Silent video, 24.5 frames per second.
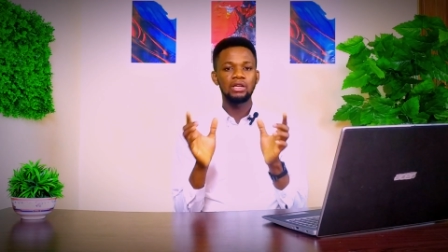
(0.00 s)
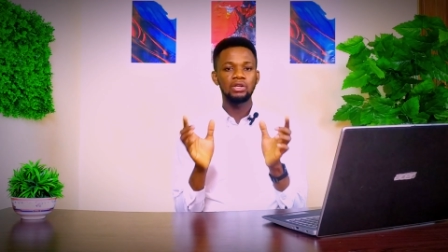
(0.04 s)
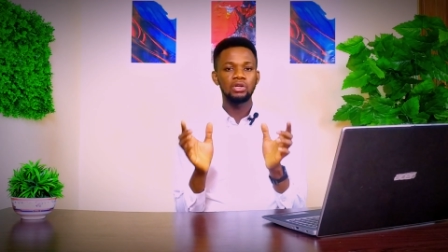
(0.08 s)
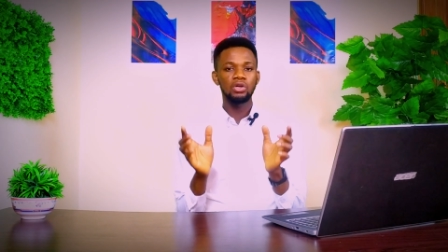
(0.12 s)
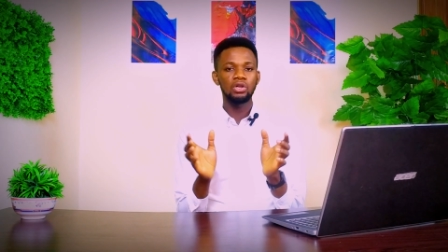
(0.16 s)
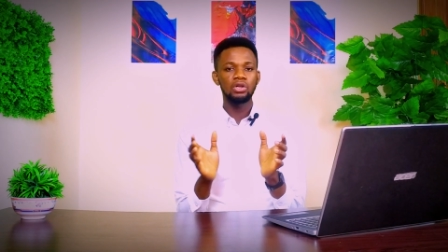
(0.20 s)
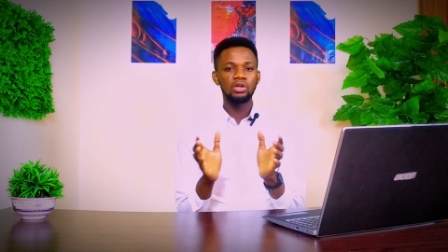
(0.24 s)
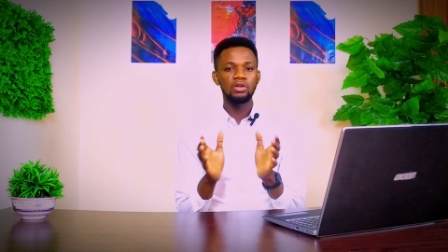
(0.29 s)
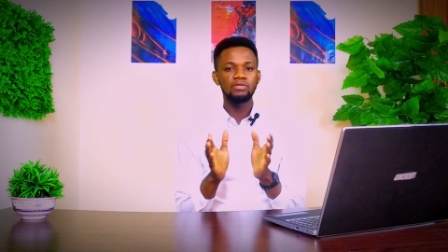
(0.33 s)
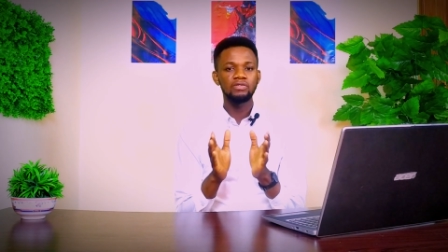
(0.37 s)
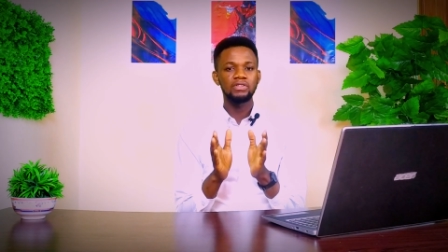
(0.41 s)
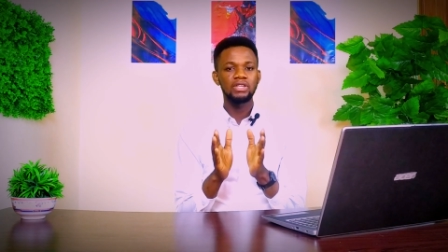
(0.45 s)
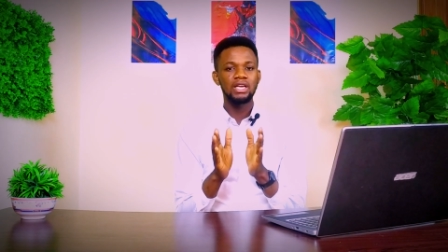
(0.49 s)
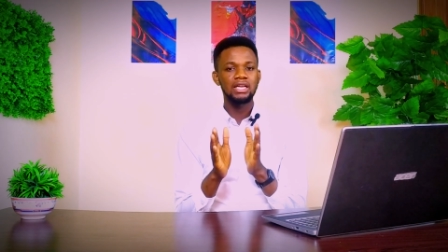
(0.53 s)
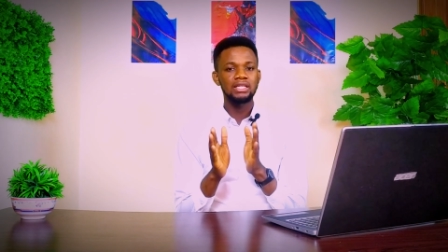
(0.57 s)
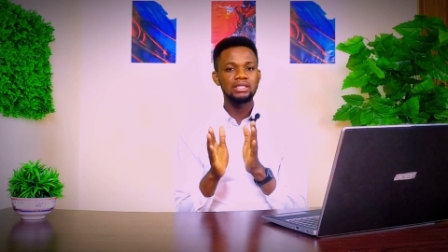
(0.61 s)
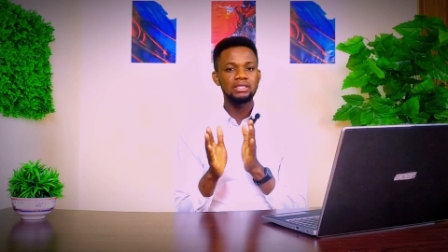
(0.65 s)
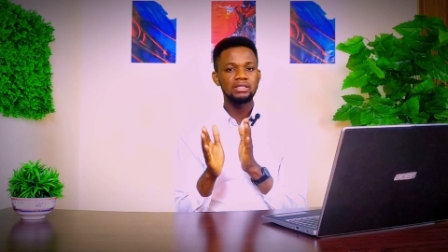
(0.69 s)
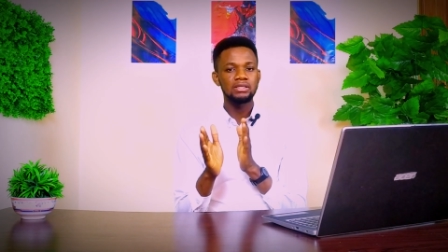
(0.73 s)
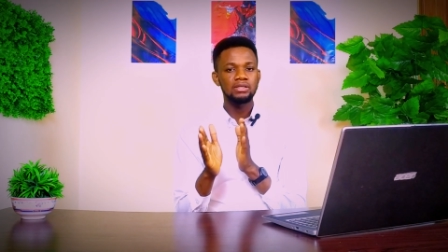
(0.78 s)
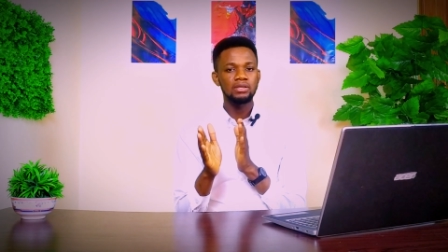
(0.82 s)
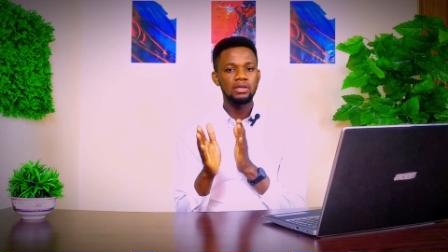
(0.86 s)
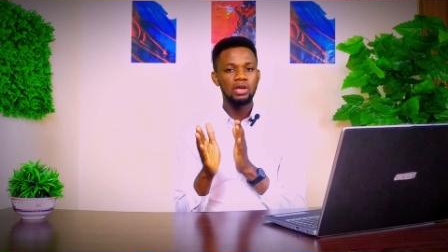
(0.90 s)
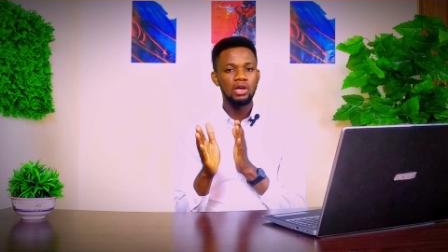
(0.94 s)
and all of
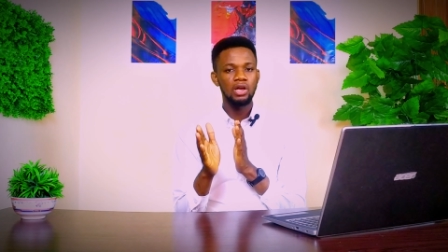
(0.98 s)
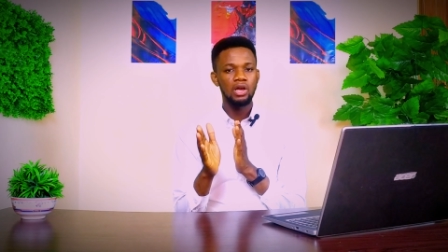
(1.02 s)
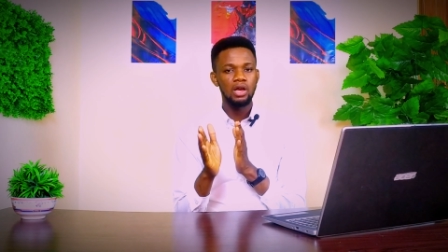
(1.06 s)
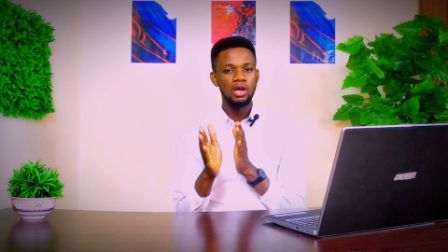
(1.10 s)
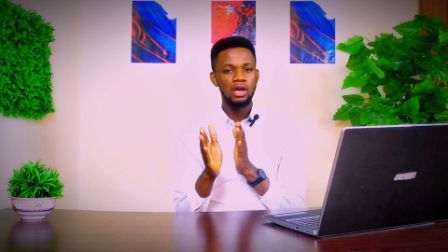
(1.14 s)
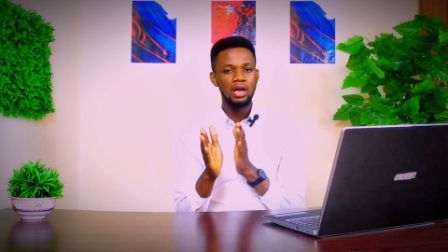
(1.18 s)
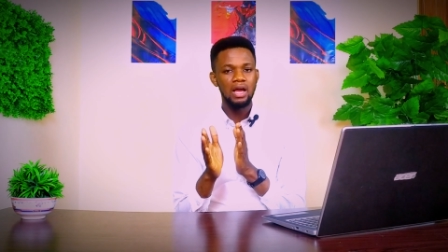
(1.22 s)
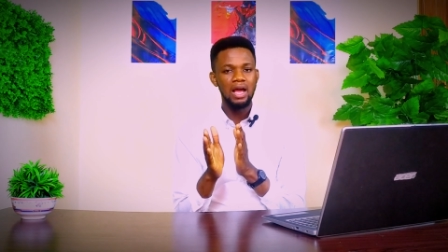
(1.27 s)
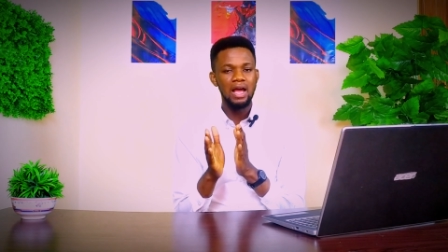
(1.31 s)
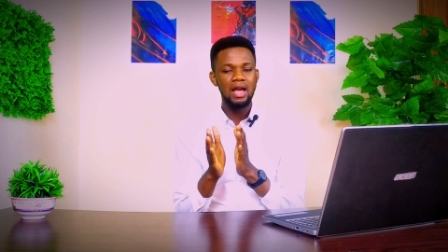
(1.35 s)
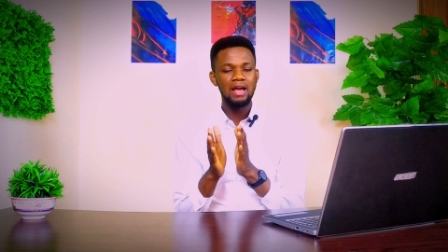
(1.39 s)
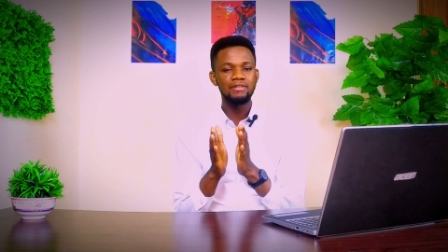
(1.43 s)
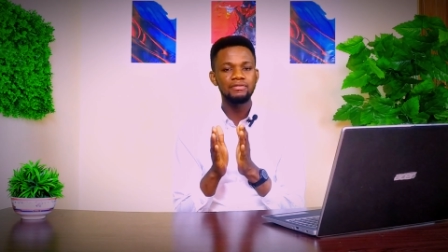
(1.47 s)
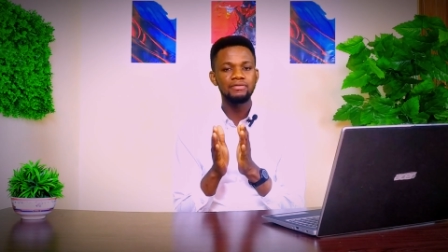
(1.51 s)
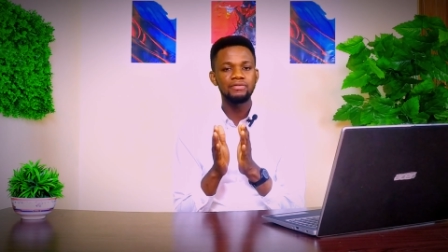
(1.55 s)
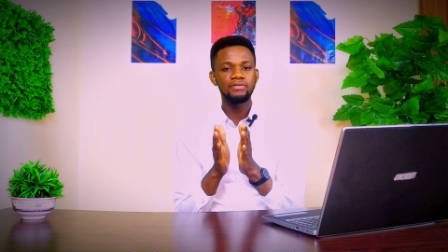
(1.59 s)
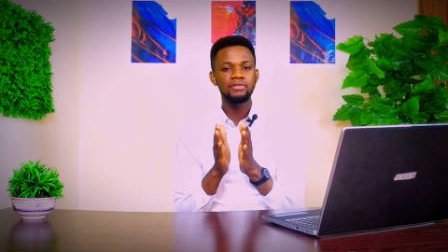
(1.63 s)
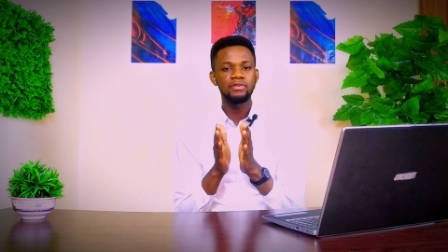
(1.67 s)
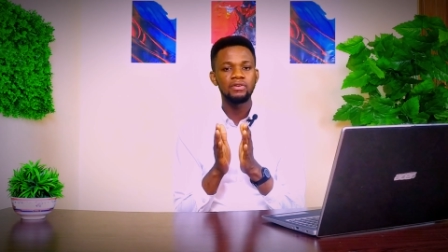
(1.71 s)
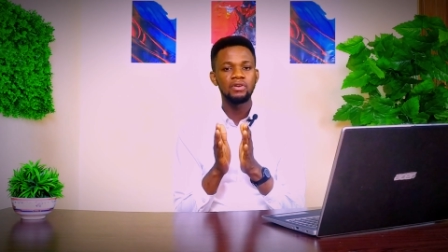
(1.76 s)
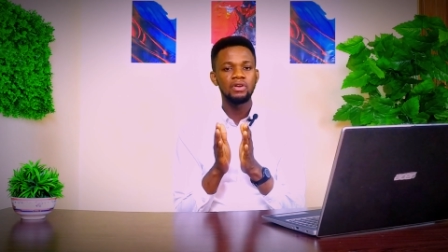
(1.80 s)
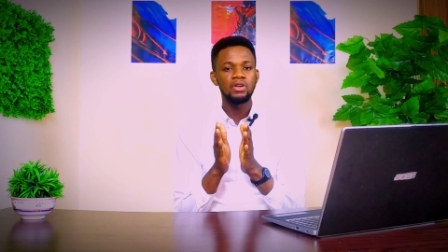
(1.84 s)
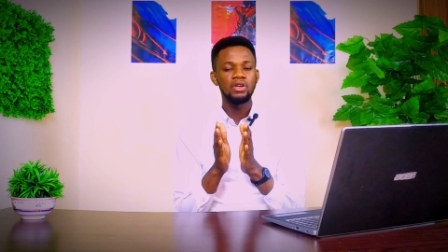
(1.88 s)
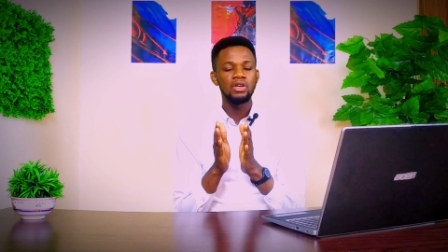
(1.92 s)
that.
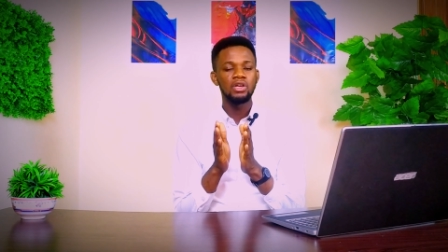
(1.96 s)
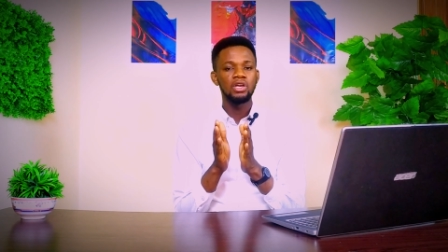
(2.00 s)
Have